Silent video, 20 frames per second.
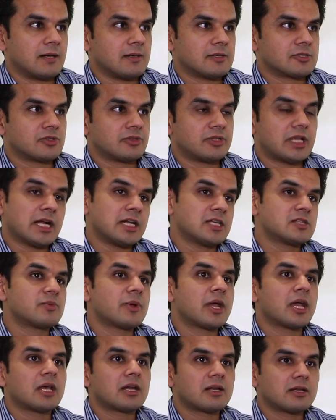So that is
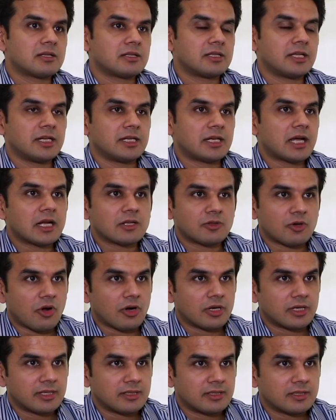where the entire
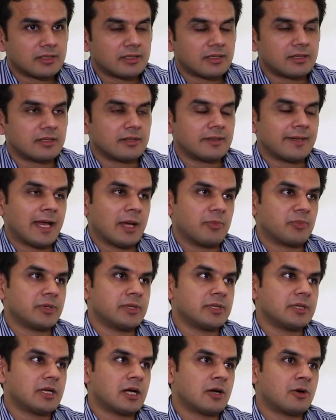thought
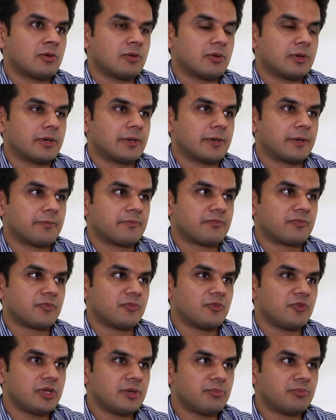happened. Now
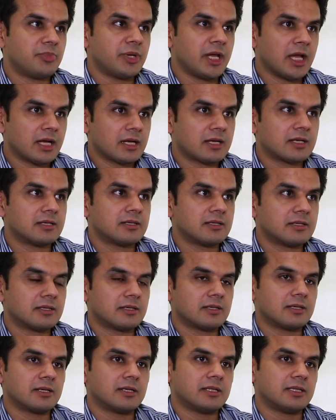we break
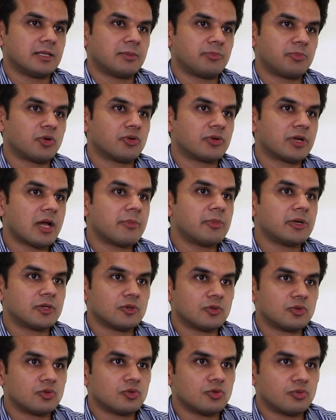the program
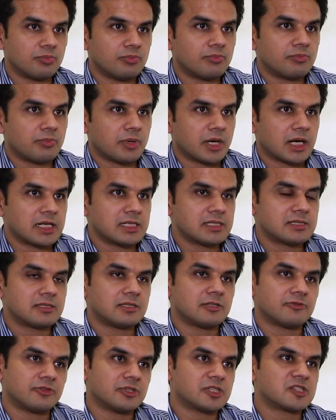into two parts.
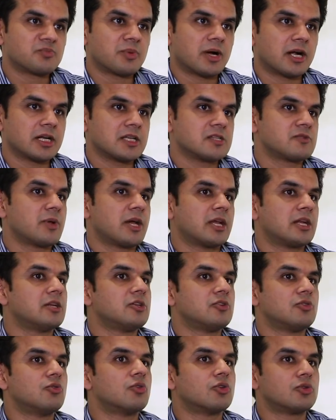The first part is
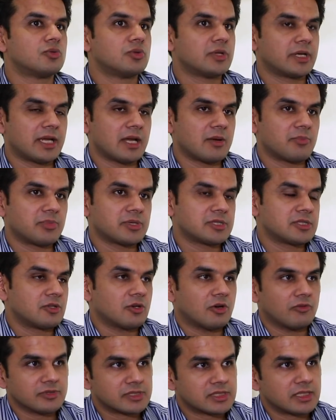wherein you go to the campus,
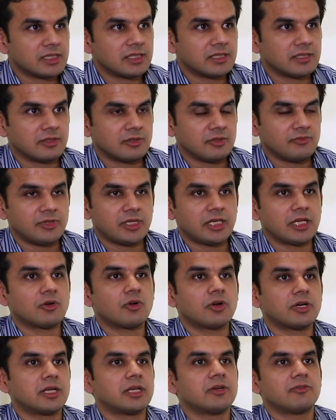and obviously we
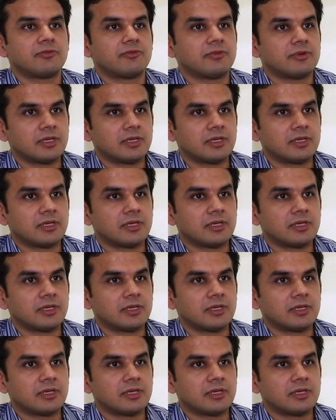cannot give